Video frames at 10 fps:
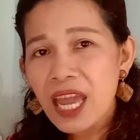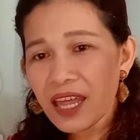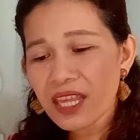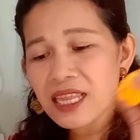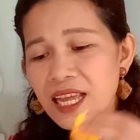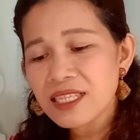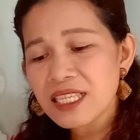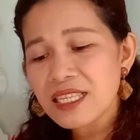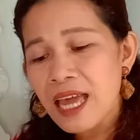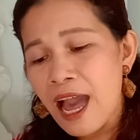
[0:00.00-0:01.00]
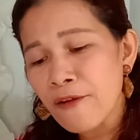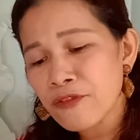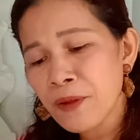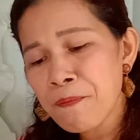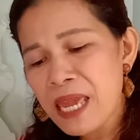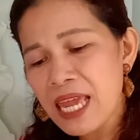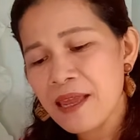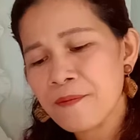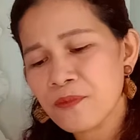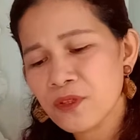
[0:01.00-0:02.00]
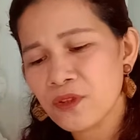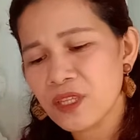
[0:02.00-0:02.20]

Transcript: and then let's have the B. So